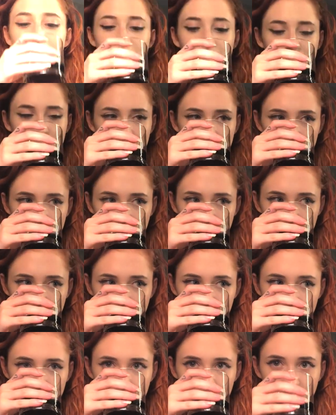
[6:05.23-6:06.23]

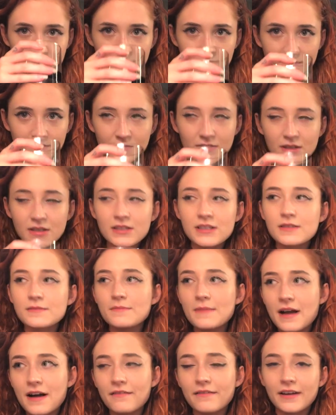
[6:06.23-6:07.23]
It doesn't
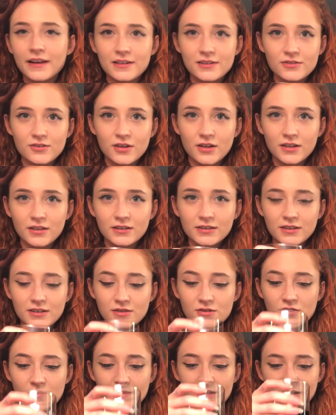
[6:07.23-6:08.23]
smell very strong,
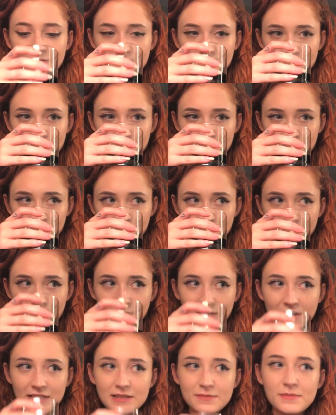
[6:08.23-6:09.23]
because normally
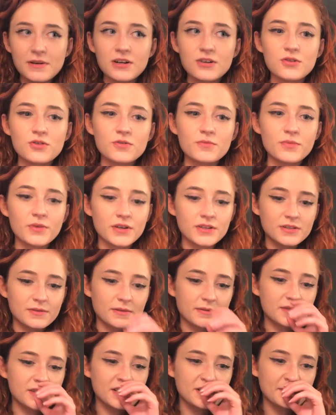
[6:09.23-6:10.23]
when I smell cold brew,
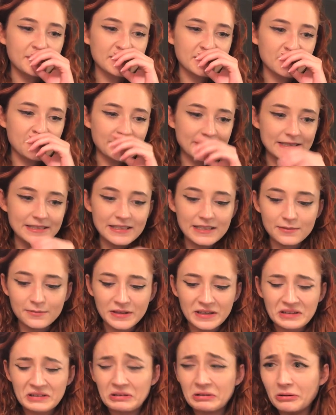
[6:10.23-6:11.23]
sometimes it smells like whiskey. I'm
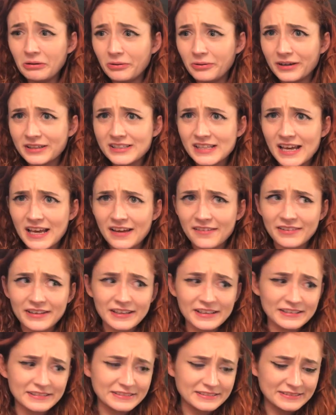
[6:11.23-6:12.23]
like, oh, it's
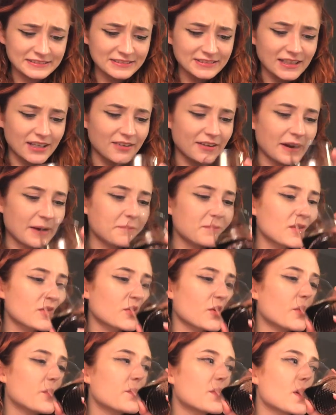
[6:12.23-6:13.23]
heavy. All right, let's
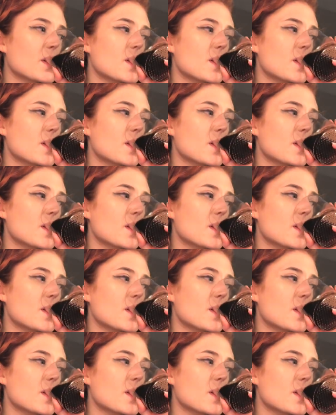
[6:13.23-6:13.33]
go.